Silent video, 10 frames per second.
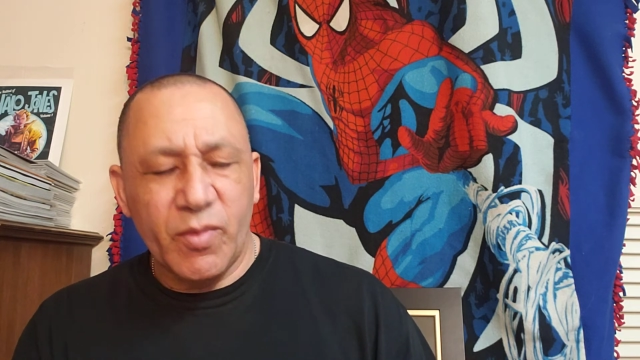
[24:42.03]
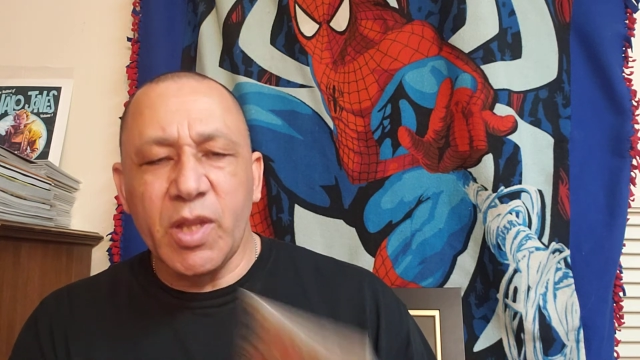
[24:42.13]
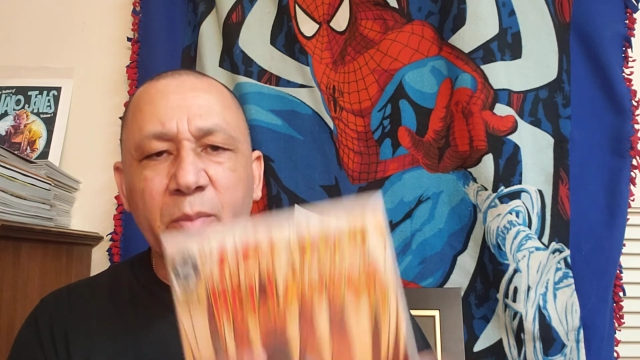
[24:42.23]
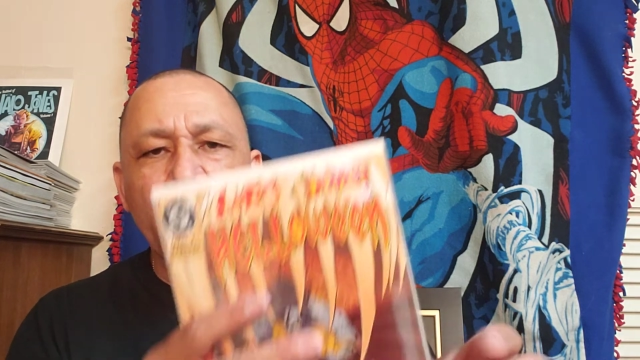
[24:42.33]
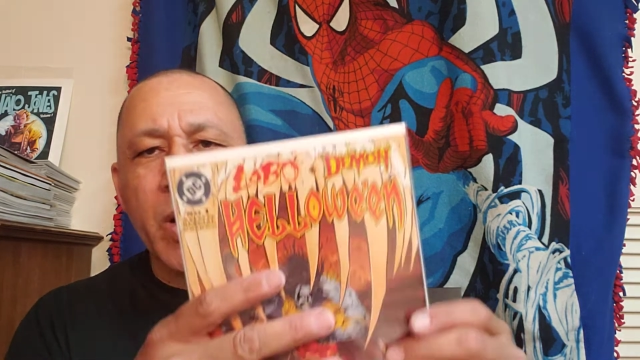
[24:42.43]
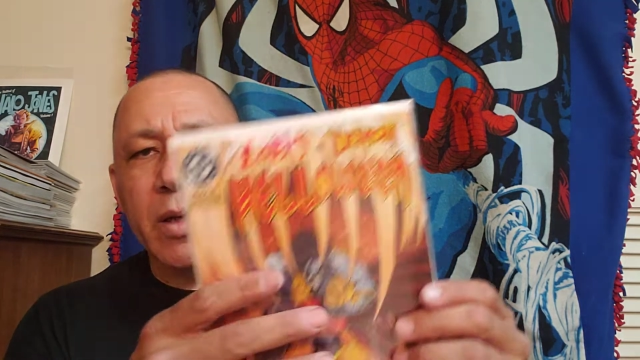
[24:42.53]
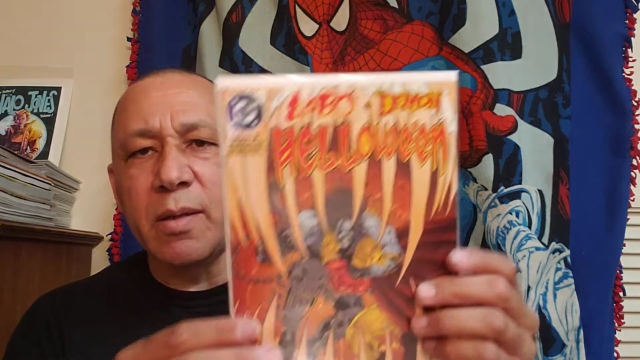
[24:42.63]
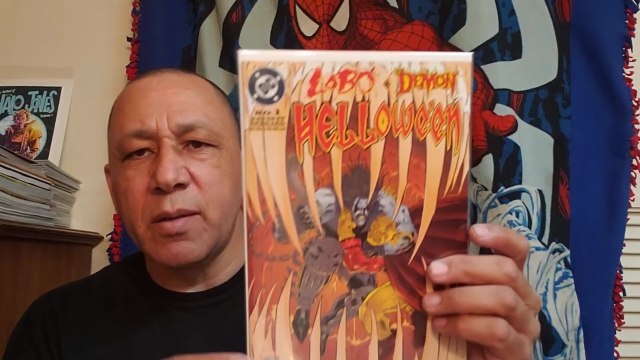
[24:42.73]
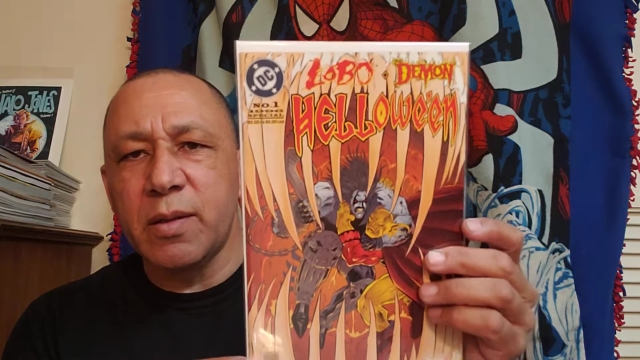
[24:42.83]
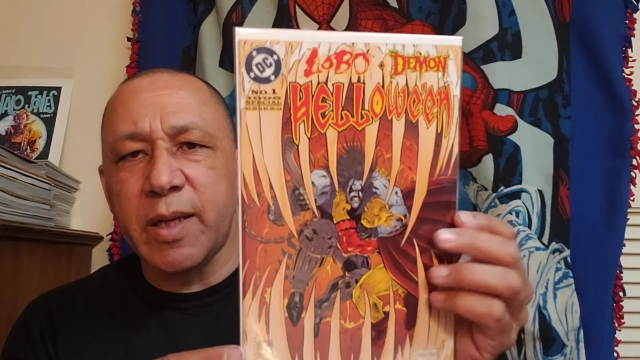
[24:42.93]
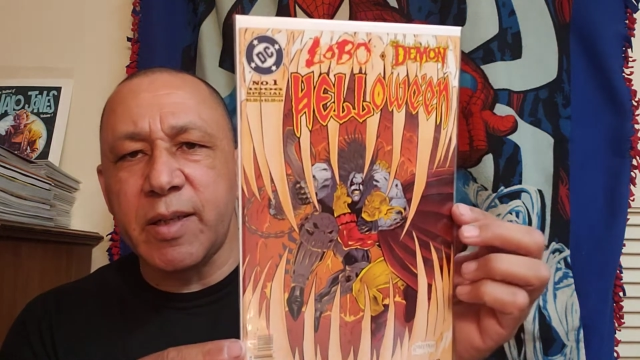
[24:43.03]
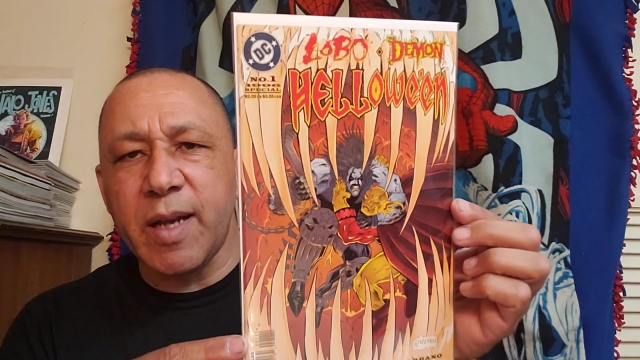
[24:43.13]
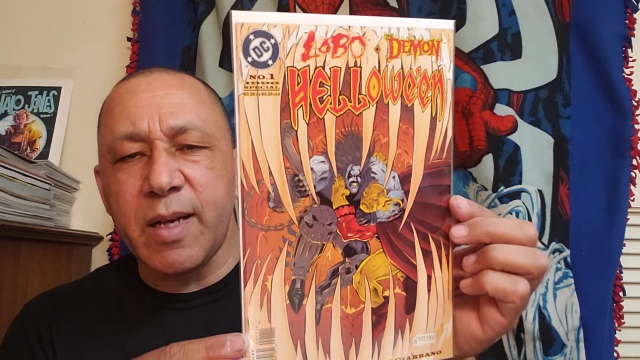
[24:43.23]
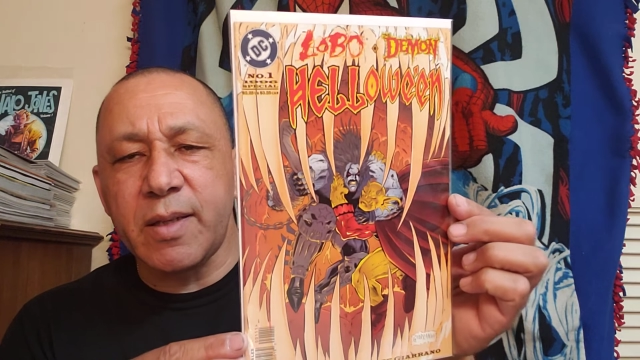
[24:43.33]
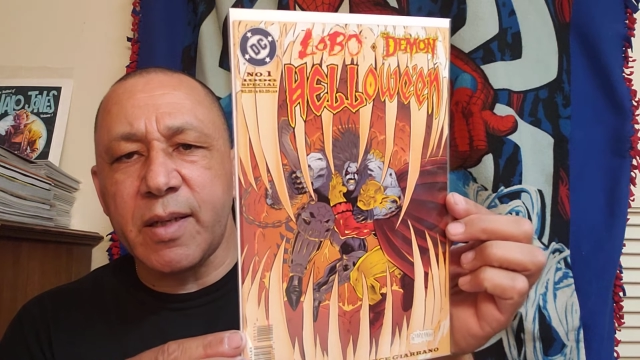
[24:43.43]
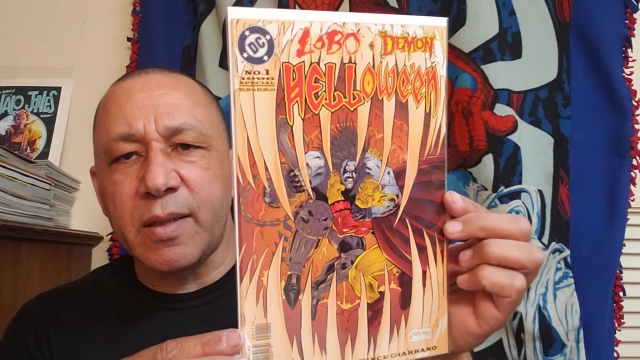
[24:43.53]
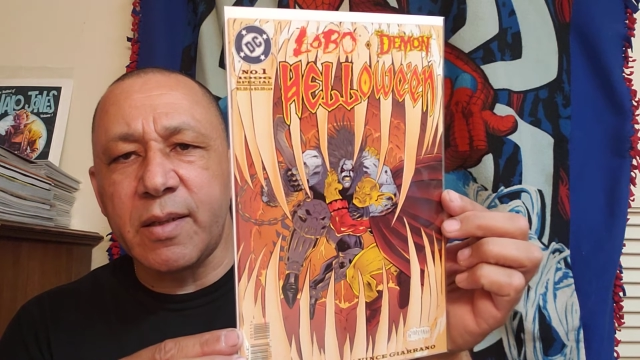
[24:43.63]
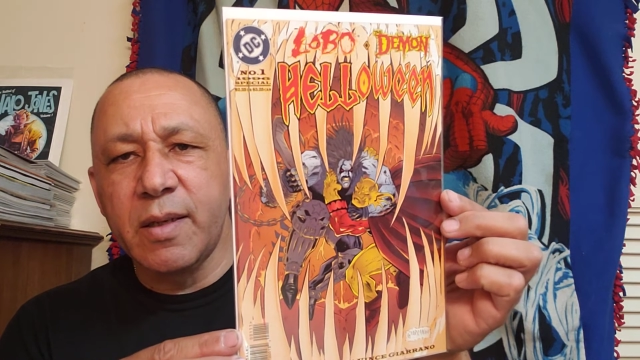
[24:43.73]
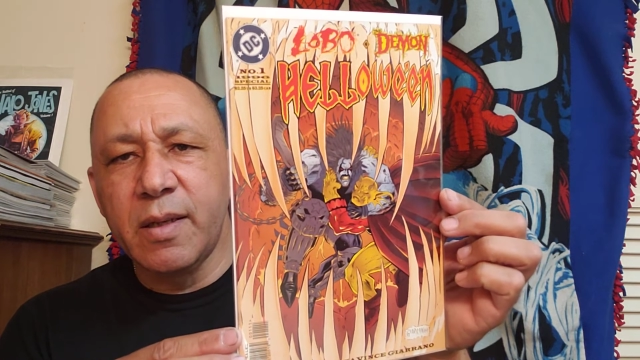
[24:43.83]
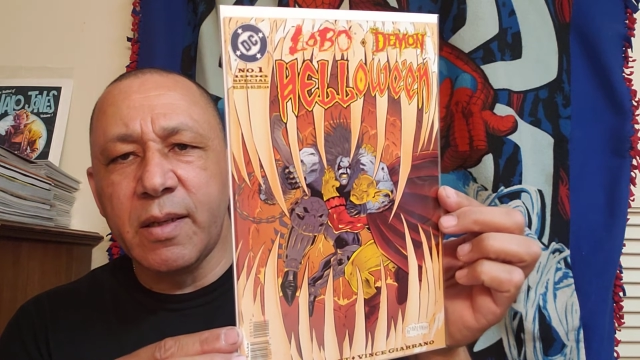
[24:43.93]
number one,
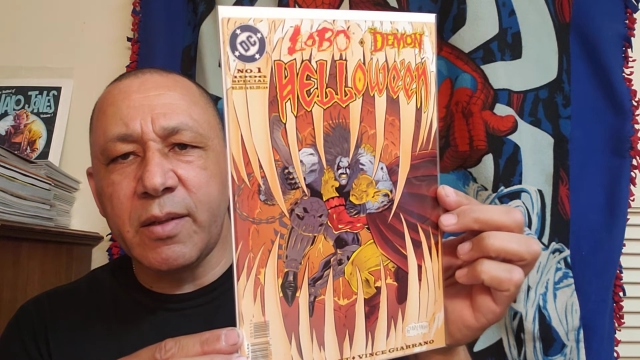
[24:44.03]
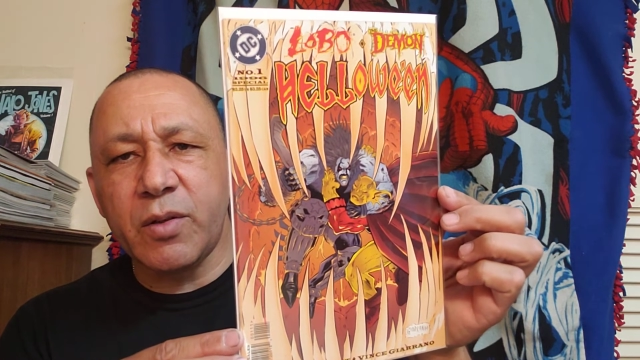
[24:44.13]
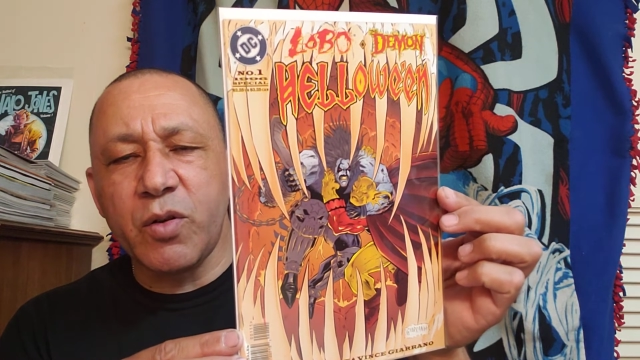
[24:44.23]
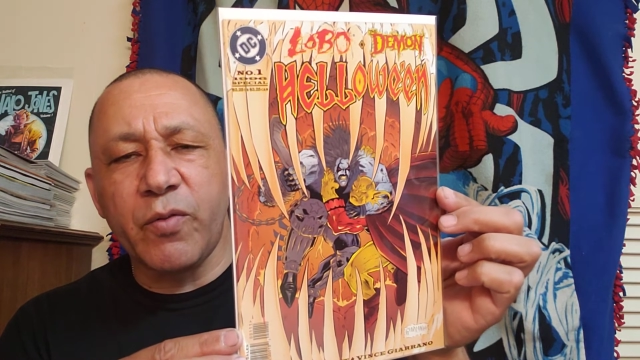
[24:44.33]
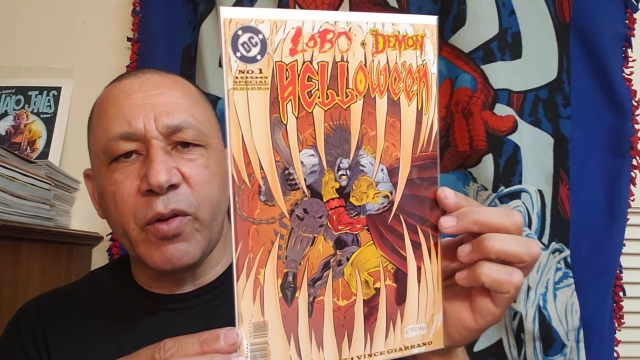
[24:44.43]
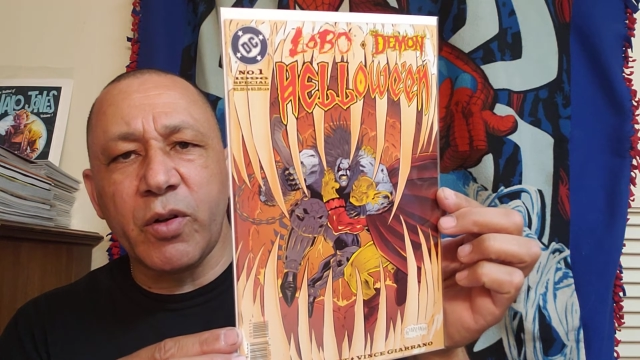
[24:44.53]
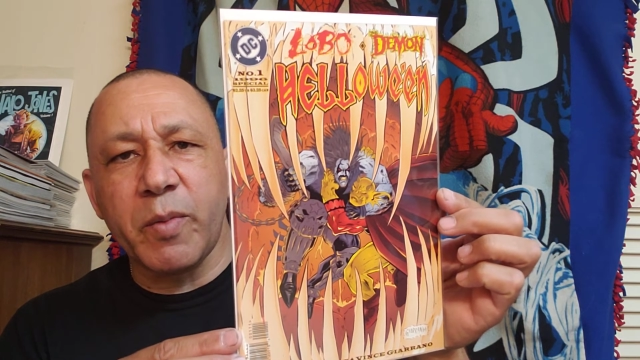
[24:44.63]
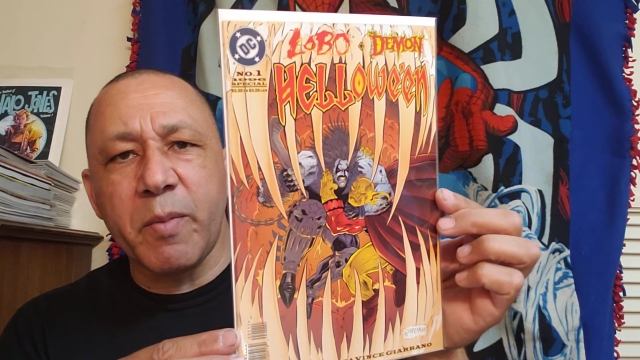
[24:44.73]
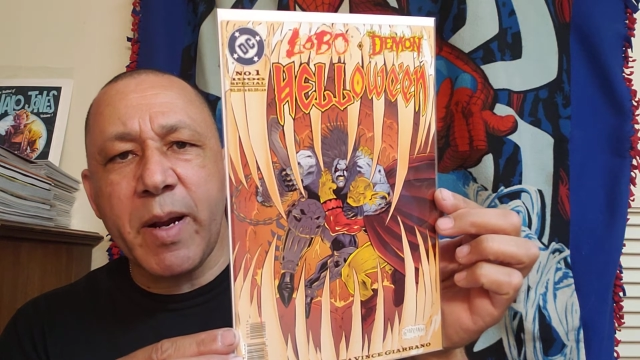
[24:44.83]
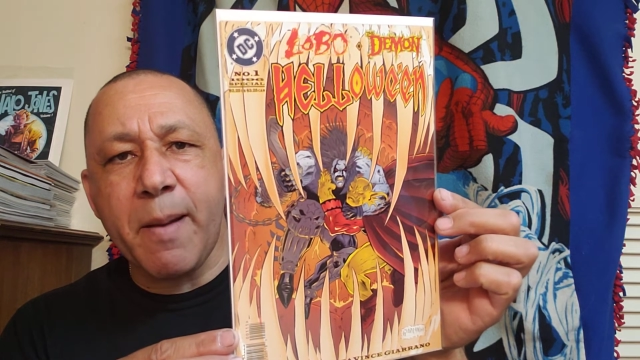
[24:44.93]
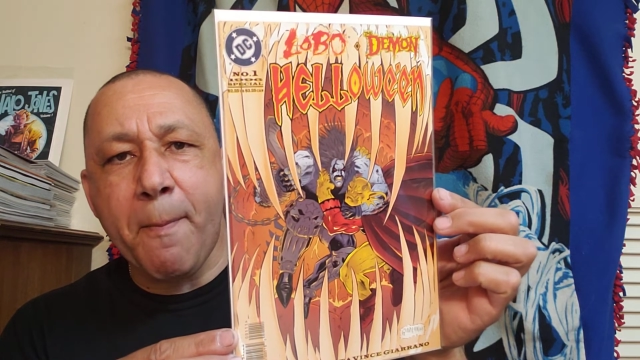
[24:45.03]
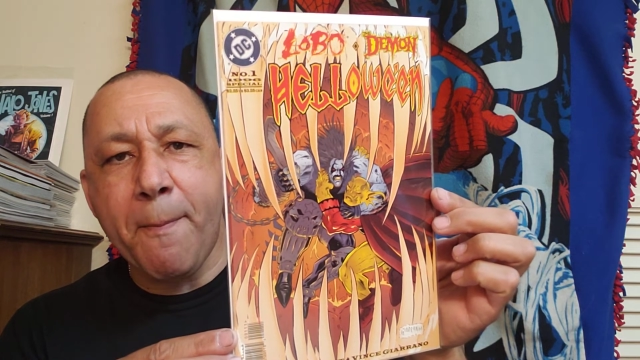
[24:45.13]
1996. This is going for a little bit of money.